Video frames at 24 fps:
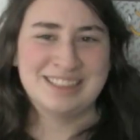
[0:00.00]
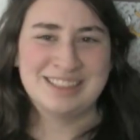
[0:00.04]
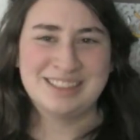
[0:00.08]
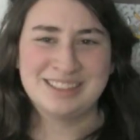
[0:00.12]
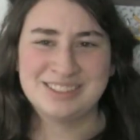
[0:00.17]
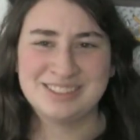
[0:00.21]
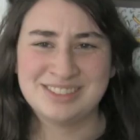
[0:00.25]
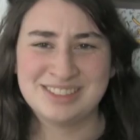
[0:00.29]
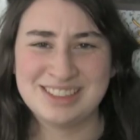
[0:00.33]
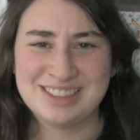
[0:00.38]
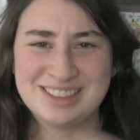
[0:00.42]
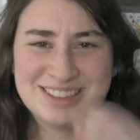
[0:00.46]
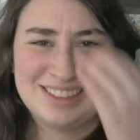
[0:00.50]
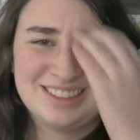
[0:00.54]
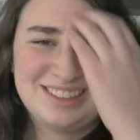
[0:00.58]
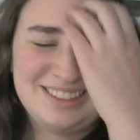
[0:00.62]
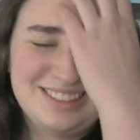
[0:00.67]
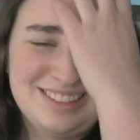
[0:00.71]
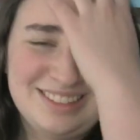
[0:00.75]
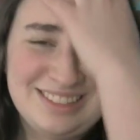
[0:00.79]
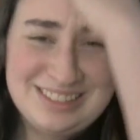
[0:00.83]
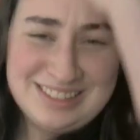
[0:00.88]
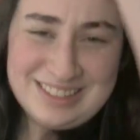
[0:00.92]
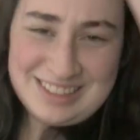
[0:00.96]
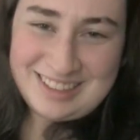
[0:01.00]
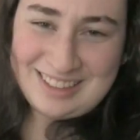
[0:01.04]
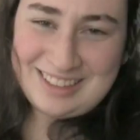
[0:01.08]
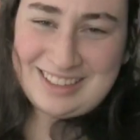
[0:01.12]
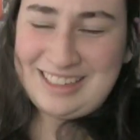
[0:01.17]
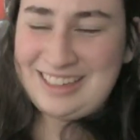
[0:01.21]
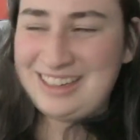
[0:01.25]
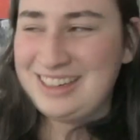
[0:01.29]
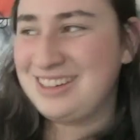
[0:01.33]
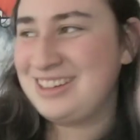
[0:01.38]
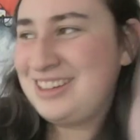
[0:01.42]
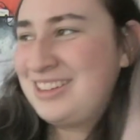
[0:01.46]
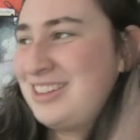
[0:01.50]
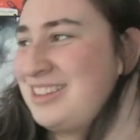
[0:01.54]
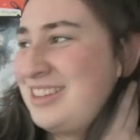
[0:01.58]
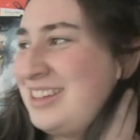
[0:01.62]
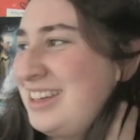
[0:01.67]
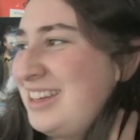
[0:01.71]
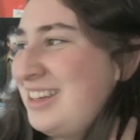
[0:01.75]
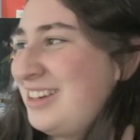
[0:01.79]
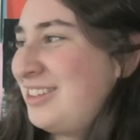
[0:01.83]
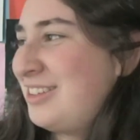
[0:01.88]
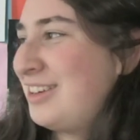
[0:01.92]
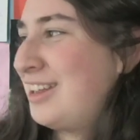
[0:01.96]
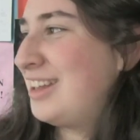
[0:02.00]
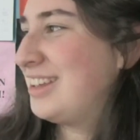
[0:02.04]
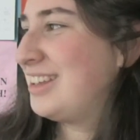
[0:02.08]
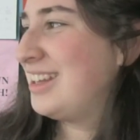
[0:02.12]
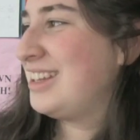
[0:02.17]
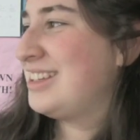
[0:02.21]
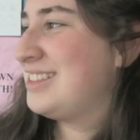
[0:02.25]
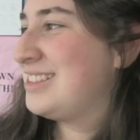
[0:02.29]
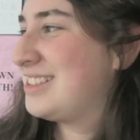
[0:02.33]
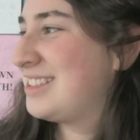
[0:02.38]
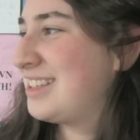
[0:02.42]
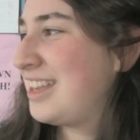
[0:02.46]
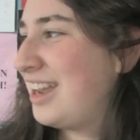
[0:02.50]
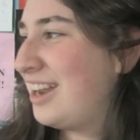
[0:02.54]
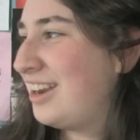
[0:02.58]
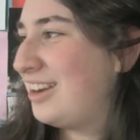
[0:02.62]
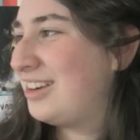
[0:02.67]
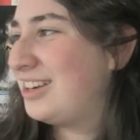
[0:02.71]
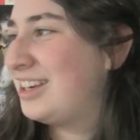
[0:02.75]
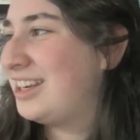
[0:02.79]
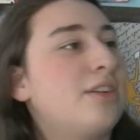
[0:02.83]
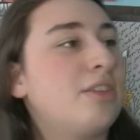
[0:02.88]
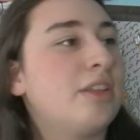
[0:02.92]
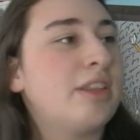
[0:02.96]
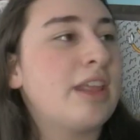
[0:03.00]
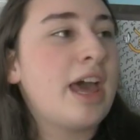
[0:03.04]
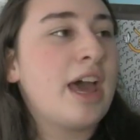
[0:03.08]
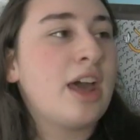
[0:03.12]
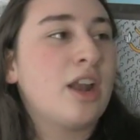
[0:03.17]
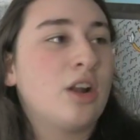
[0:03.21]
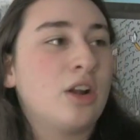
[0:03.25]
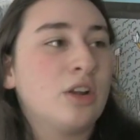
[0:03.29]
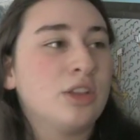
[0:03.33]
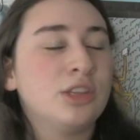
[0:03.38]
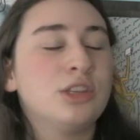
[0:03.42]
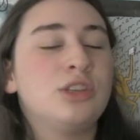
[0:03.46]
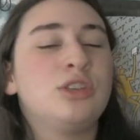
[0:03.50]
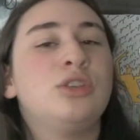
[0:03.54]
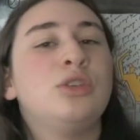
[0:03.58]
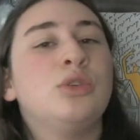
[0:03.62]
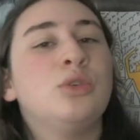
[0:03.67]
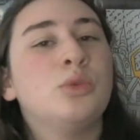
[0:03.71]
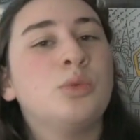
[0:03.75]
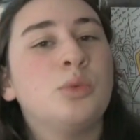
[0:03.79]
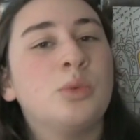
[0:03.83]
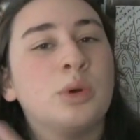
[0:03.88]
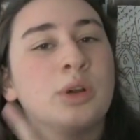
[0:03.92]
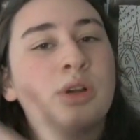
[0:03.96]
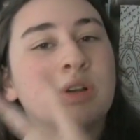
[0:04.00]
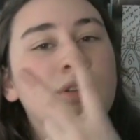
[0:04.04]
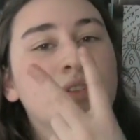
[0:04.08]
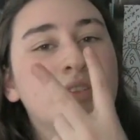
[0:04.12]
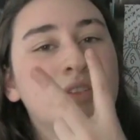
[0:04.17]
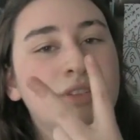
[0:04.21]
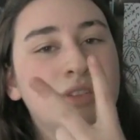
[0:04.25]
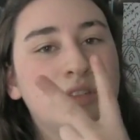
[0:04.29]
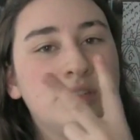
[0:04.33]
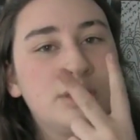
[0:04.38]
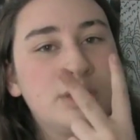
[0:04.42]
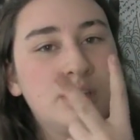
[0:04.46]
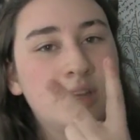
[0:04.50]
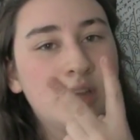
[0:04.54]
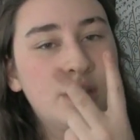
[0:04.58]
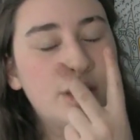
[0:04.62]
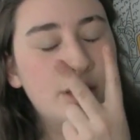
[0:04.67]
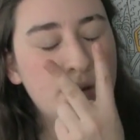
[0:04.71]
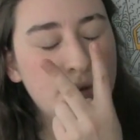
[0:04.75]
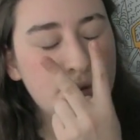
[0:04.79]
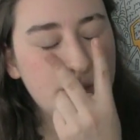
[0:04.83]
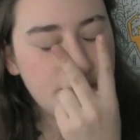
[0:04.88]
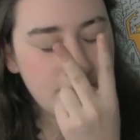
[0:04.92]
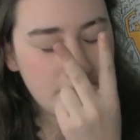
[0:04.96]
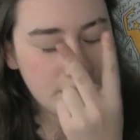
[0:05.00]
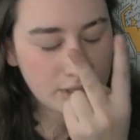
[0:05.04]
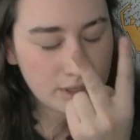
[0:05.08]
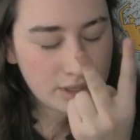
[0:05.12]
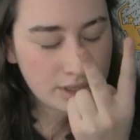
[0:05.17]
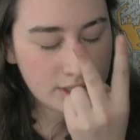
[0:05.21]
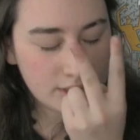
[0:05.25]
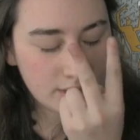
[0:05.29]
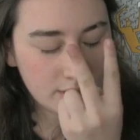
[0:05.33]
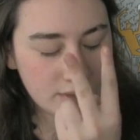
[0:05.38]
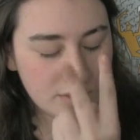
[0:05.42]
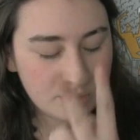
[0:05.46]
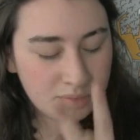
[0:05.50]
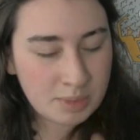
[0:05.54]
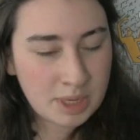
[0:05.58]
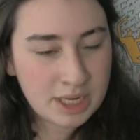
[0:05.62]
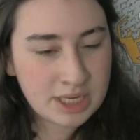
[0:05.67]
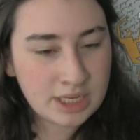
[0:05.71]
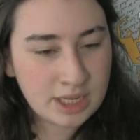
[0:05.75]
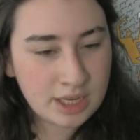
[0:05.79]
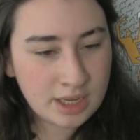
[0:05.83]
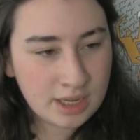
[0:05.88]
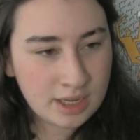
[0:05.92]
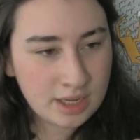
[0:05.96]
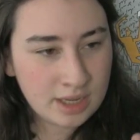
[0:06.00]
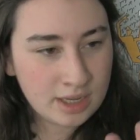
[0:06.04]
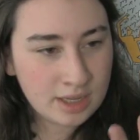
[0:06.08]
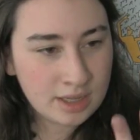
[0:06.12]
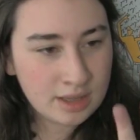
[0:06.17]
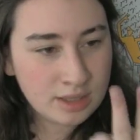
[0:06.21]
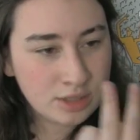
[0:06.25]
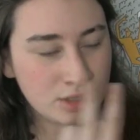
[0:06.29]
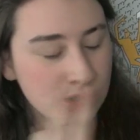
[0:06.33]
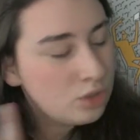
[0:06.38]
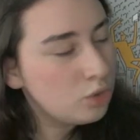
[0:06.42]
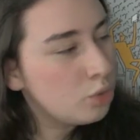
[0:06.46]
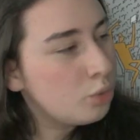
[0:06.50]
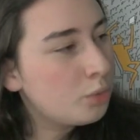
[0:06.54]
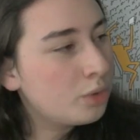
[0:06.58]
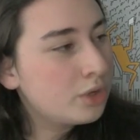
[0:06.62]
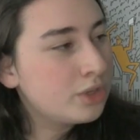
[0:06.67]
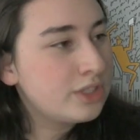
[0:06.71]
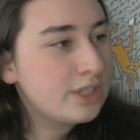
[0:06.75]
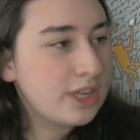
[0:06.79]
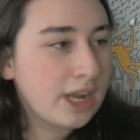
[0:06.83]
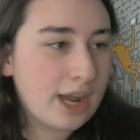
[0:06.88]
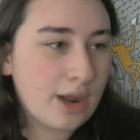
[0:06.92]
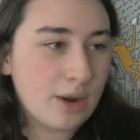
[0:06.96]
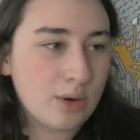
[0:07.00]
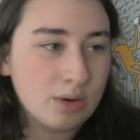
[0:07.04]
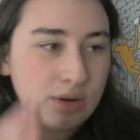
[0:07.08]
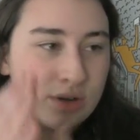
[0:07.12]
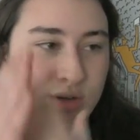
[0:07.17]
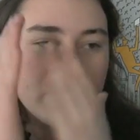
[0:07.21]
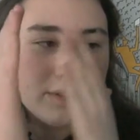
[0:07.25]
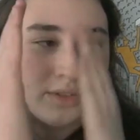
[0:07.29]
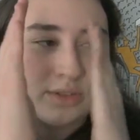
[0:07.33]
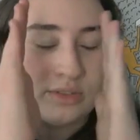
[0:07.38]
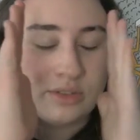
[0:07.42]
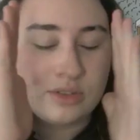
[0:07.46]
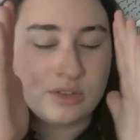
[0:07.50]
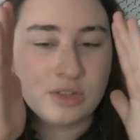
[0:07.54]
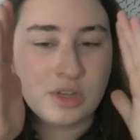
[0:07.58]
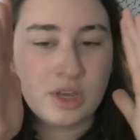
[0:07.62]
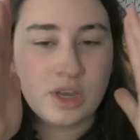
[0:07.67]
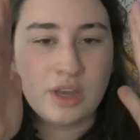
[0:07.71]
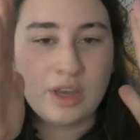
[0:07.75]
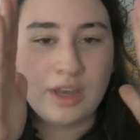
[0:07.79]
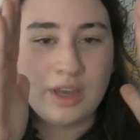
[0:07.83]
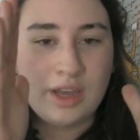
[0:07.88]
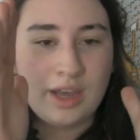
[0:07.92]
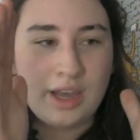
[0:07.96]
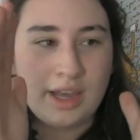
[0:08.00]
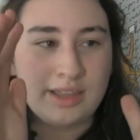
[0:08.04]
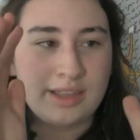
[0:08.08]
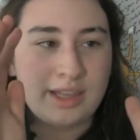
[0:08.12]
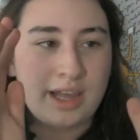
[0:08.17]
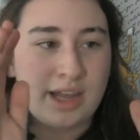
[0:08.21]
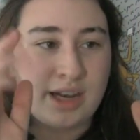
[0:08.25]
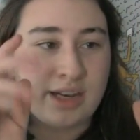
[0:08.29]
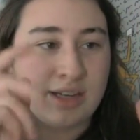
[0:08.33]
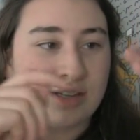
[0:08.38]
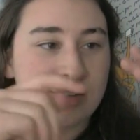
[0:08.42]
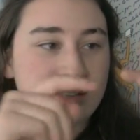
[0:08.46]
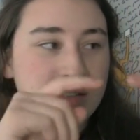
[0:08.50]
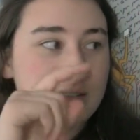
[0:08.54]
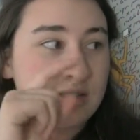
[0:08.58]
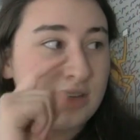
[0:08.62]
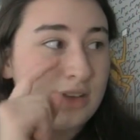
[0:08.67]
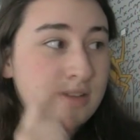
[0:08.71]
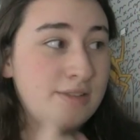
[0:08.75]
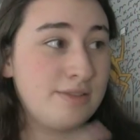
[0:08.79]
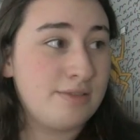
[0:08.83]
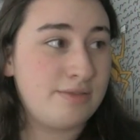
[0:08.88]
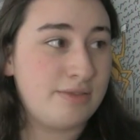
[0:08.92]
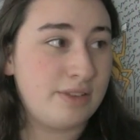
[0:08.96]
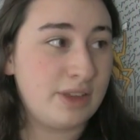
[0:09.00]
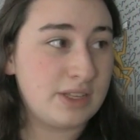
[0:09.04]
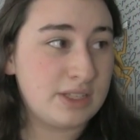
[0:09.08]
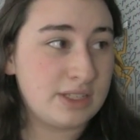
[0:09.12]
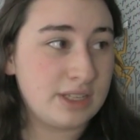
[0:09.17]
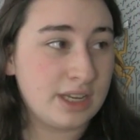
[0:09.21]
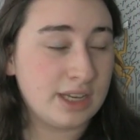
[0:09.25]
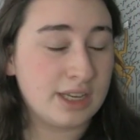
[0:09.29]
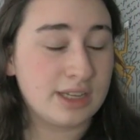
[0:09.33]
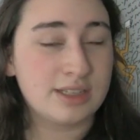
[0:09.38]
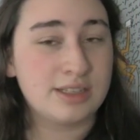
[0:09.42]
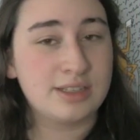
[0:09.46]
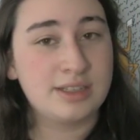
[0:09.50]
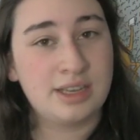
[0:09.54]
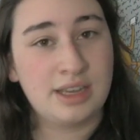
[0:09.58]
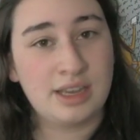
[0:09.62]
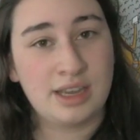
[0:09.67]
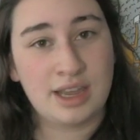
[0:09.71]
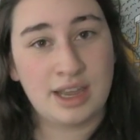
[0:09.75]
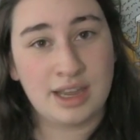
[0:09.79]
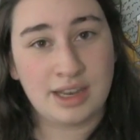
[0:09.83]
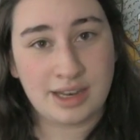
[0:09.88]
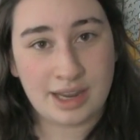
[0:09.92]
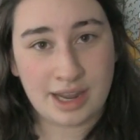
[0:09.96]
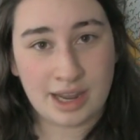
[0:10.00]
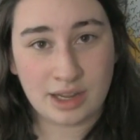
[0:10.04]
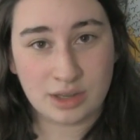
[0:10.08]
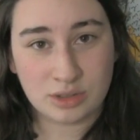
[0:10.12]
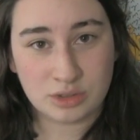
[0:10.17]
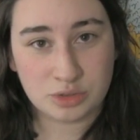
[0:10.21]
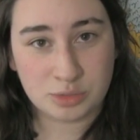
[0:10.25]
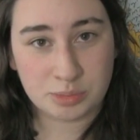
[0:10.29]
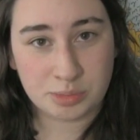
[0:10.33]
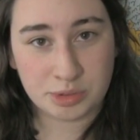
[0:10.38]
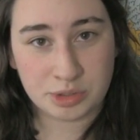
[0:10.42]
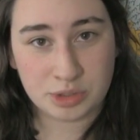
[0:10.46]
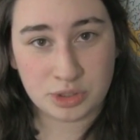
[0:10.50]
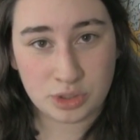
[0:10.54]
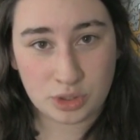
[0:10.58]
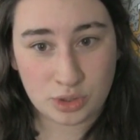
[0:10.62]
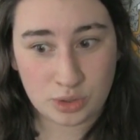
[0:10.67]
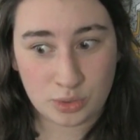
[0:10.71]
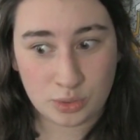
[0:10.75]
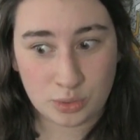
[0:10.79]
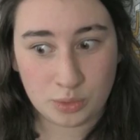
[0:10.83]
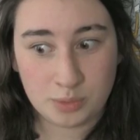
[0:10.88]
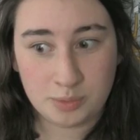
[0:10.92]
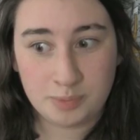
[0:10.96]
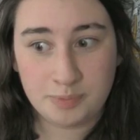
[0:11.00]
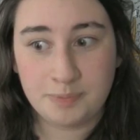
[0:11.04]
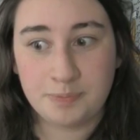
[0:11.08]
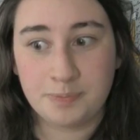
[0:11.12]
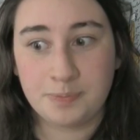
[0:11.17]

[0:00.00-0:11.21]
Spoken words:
live? You're the internet. That's scary. To that are the two worst... periods of my day, the two worst hours, and that is physics and algebra 2.